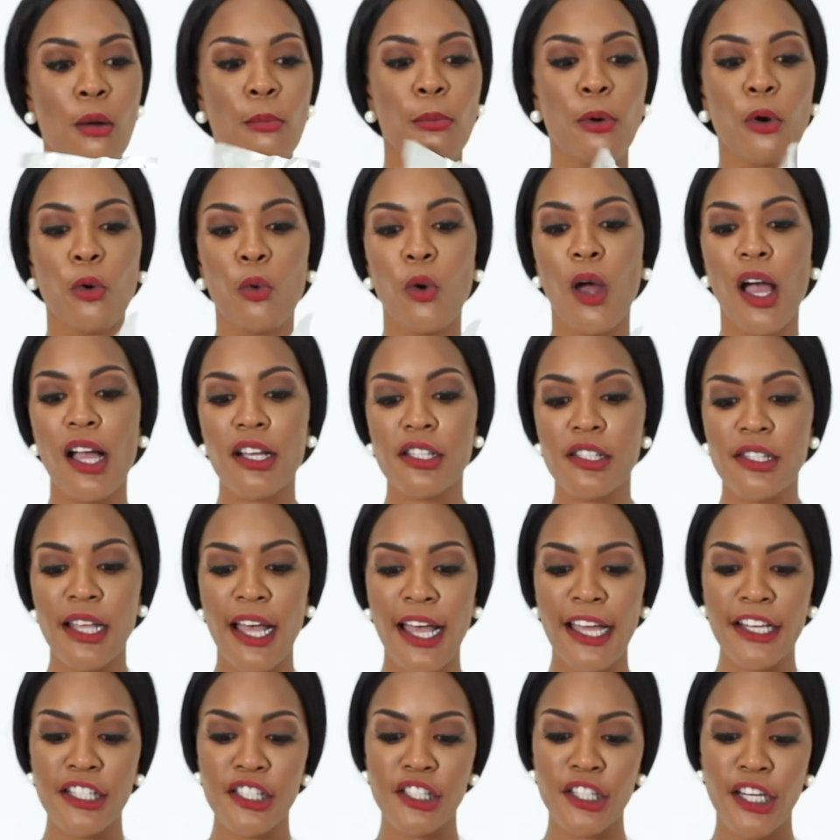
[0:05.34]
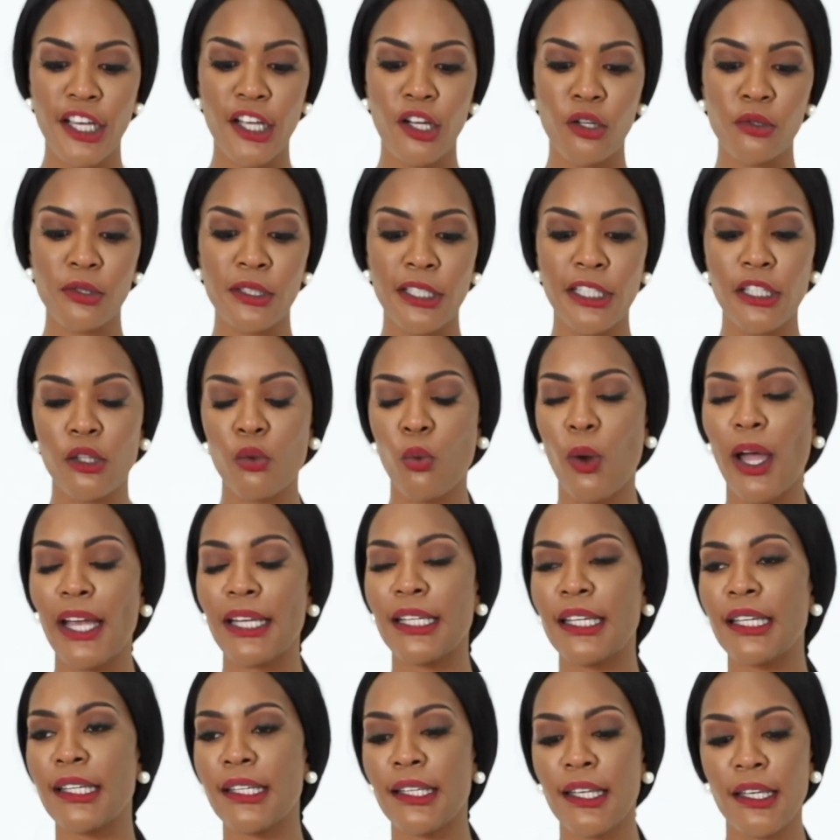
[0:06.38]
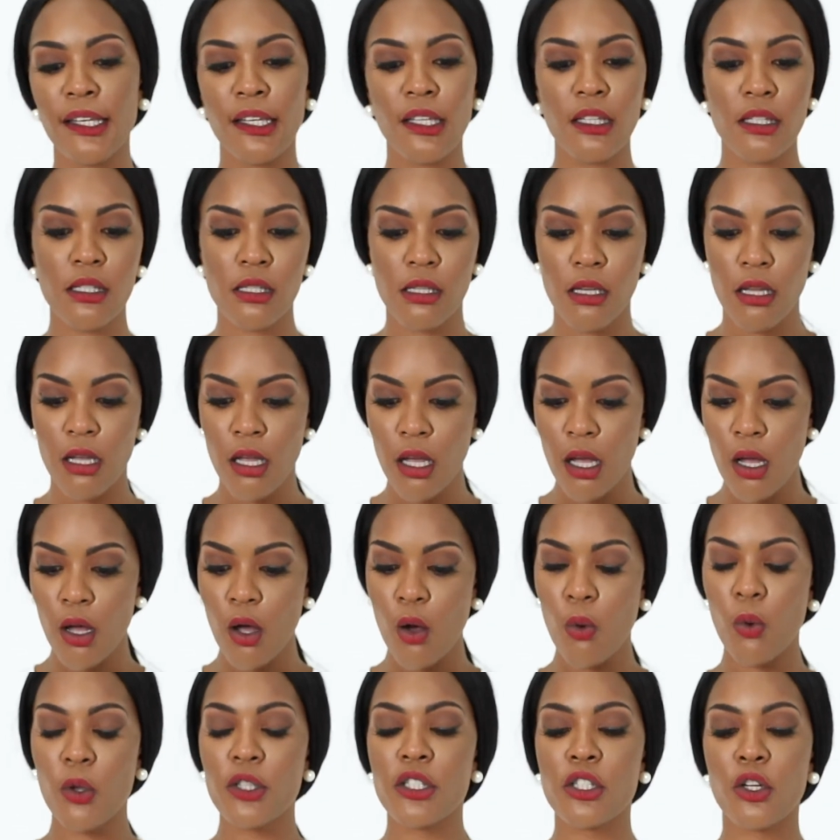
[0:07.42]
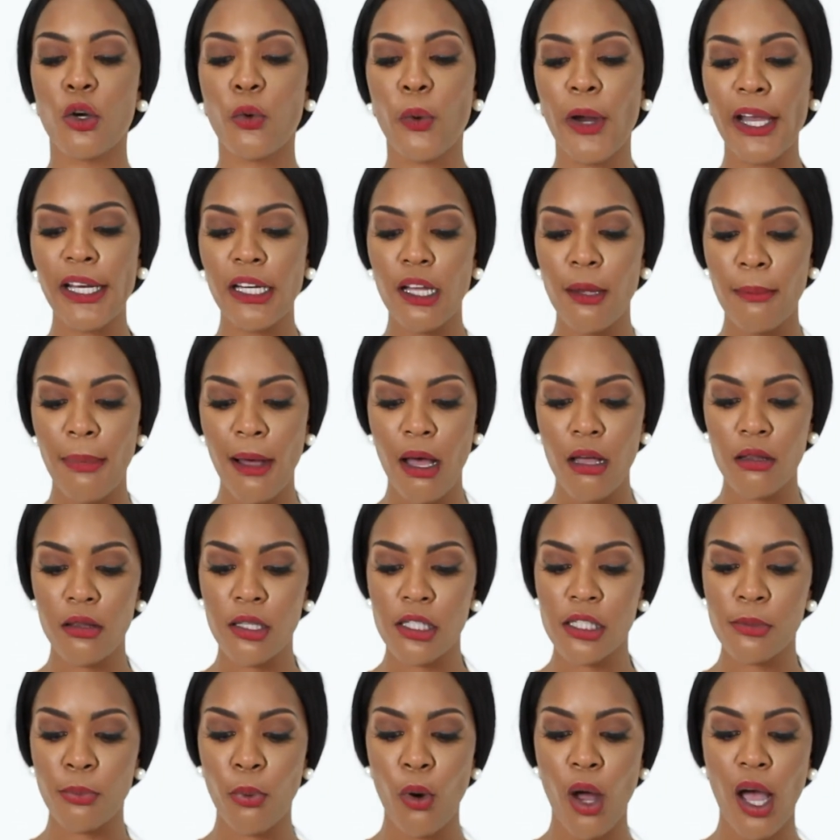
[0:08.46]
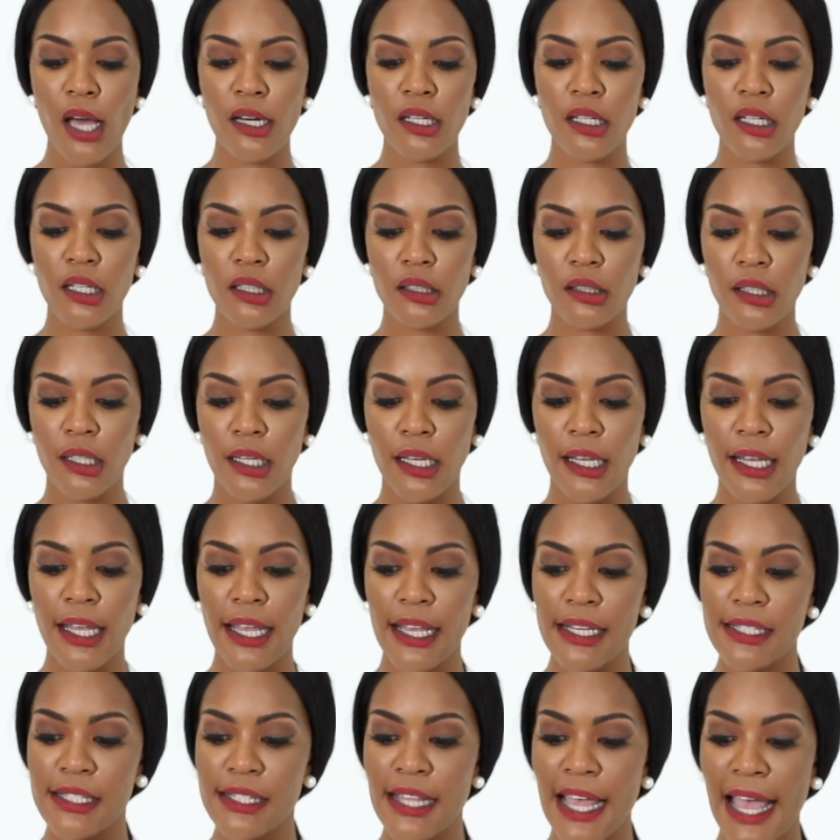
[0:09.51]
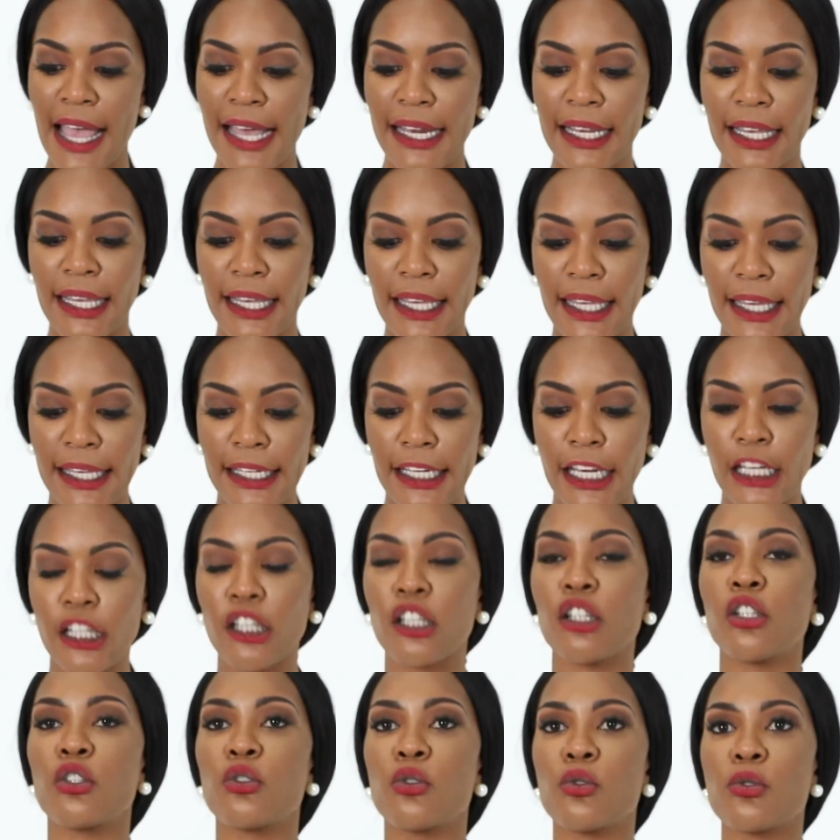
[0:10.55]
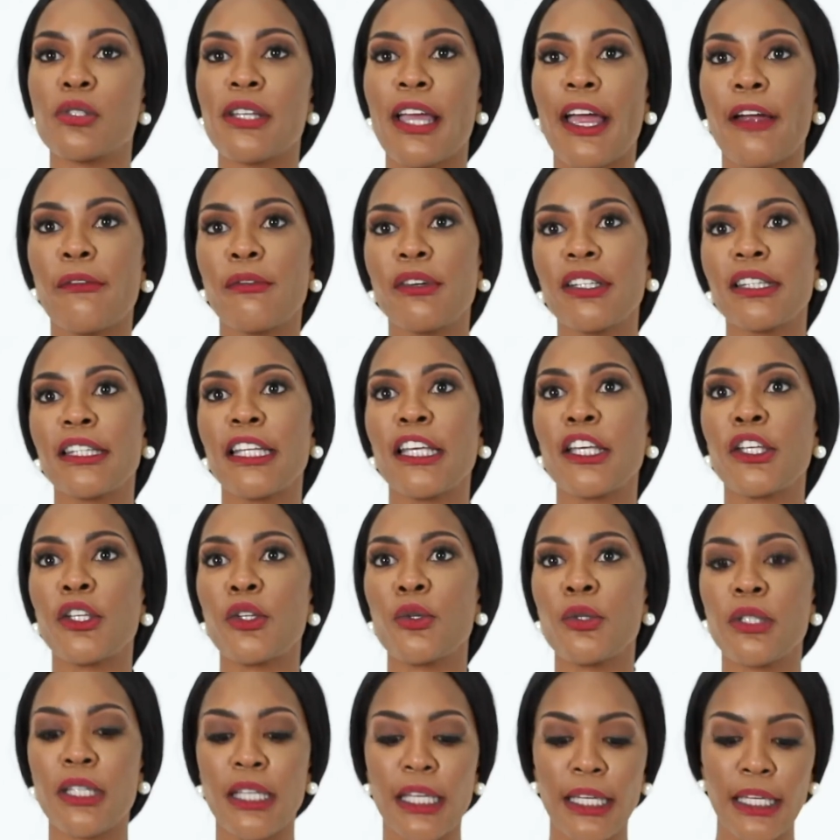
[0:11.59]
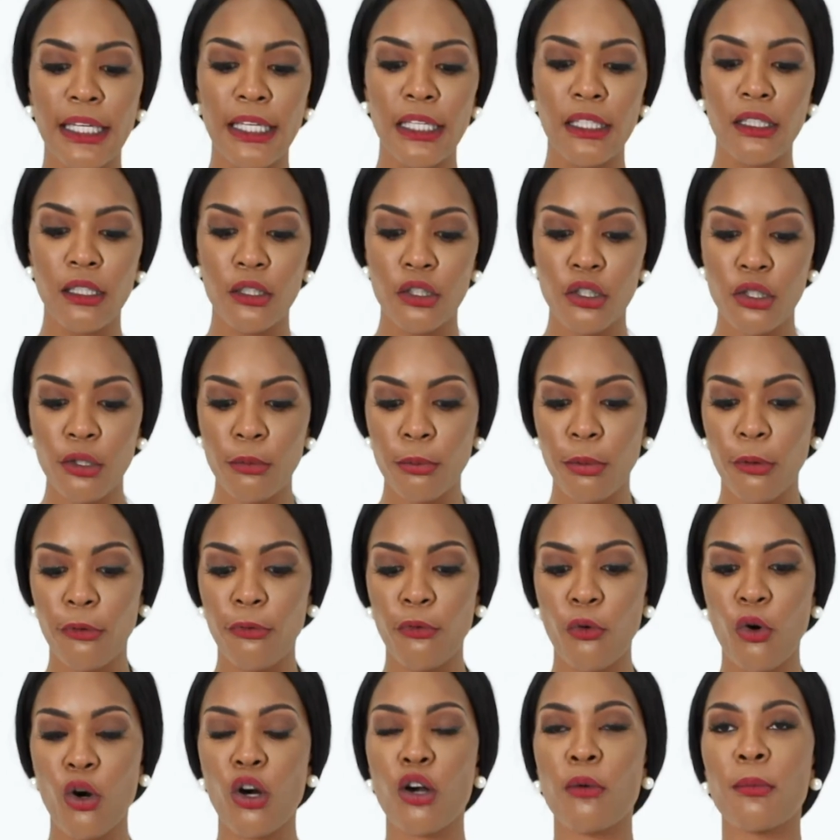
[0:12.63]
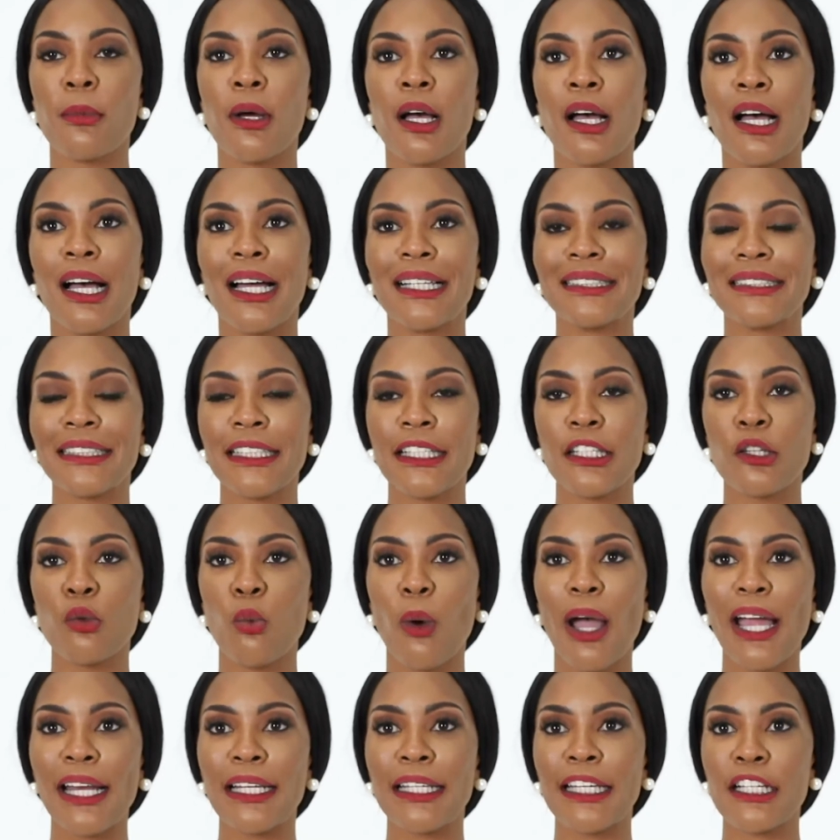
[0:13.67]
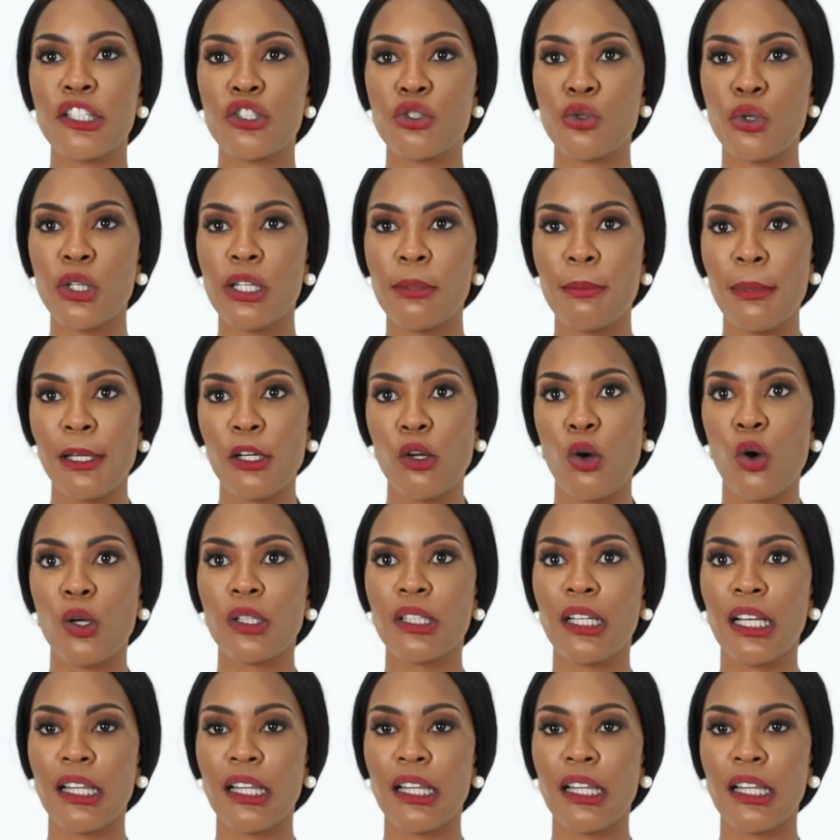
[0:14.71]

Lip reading: Peroxide Gel Teeth Whitening Kits. What's great about this product is that it includes everything you need to perform a teeth whitening treatment on a